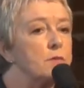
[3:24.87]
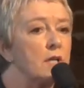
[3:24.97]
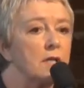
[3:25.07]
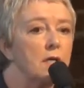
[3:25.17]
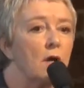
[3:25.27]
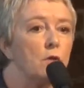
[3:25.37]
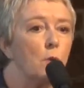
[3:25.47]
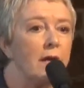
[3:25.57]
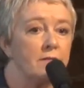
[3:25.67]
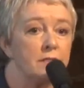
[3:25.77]
was going to go the
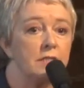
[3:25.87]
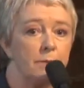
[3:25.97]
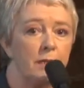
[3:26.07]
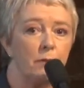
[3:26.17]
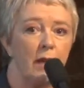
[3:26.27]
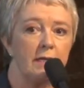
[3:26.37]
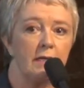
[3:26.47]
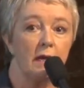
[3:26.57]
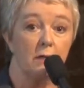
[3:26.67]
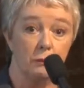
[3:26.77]
way of the CB
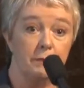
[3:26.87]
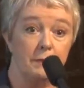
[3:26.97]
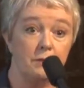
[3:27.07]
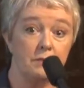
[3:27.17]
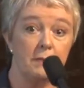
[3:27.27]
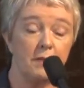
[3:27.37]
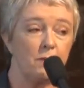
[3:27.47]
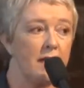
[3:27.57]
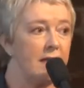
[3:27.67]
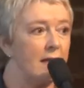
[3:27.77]
radio. Remember
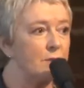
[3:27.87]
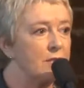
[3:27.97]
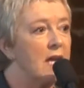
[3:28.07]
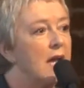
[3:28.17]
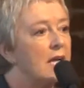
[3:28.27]
CB radios?